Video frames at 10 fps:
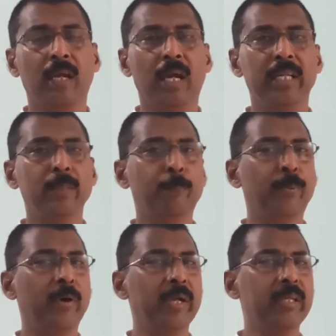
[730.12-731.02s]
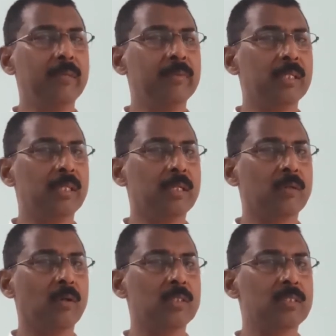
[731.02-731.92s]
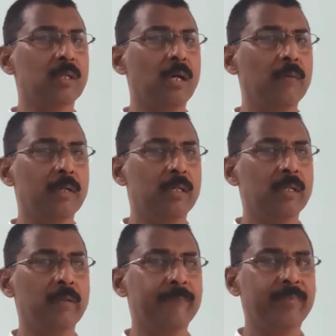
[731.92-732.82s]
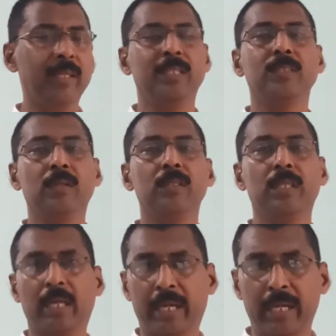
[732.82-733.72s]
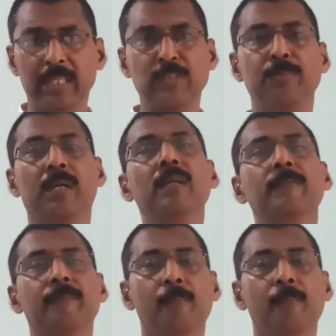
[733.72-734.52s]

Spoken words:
and the point where the crossover is called the chiasma.